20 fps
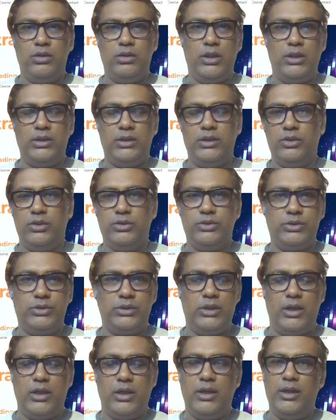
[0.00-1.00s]
those
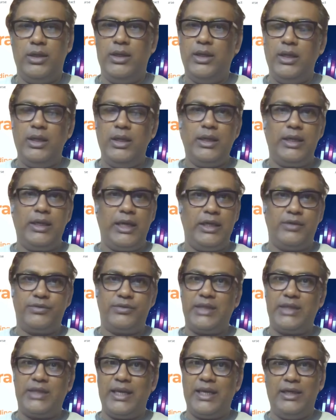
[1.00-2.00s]
kind of
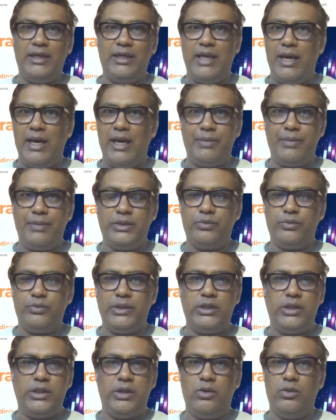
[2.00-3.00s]
cycle happens
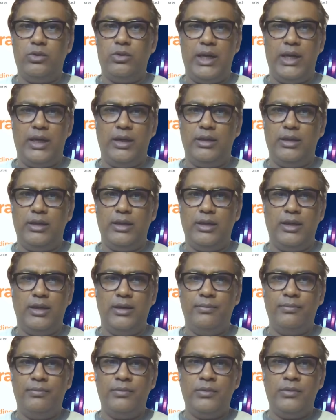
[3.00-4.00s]
with you, and
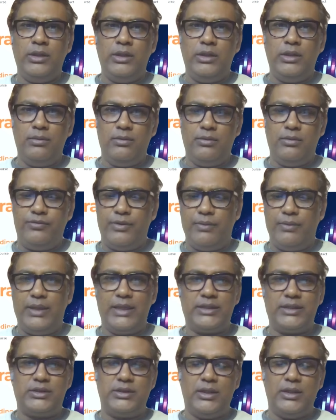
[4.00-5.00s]
from
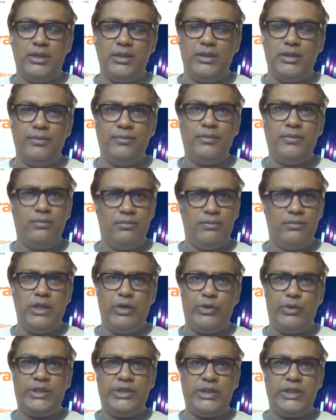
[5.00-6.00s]
last.
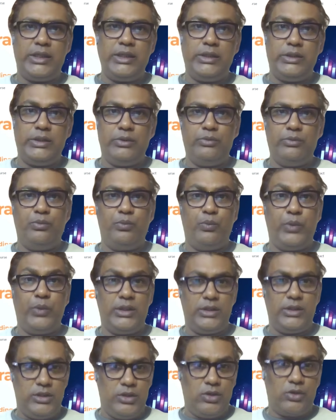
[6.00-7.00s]
You can check it
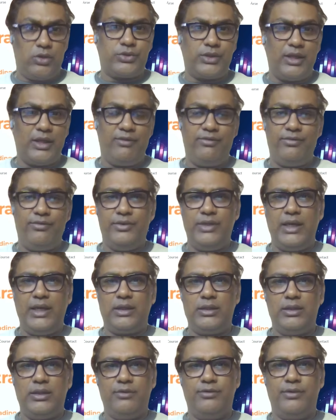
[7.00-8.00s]
with yourself for
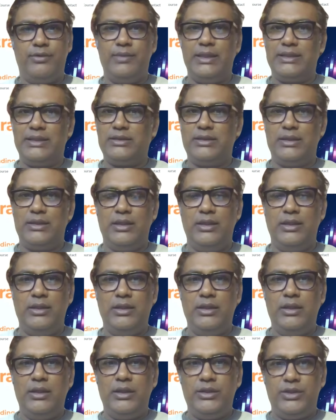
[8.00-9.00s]
that from last
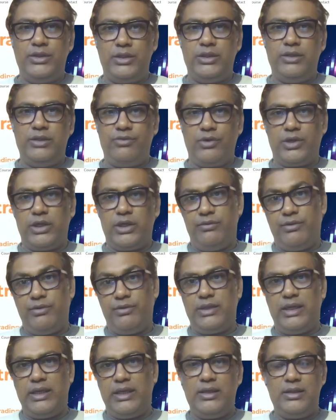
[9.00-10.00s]
30, 40,
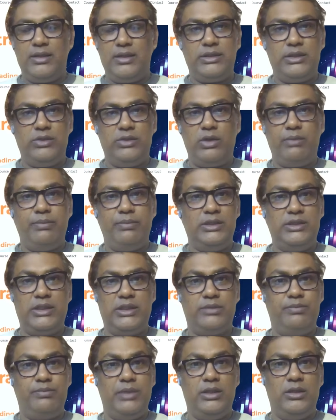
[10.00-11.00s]
50 years, you have
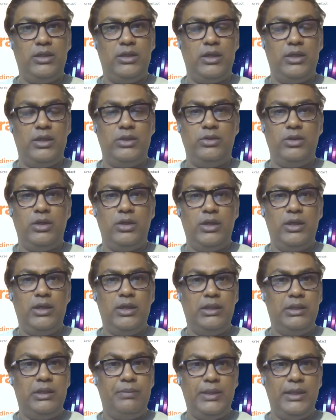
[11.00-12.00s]
just been
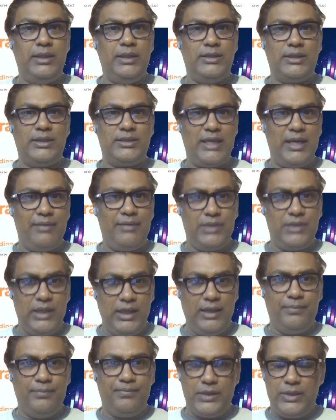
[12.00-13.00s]
repeating the same
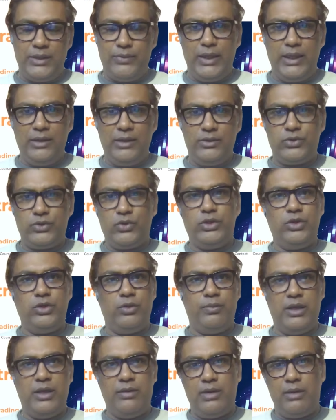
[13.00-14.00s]
thing, right? So your
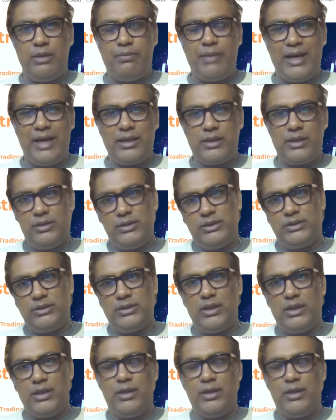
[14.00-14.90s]
behavioral pattern is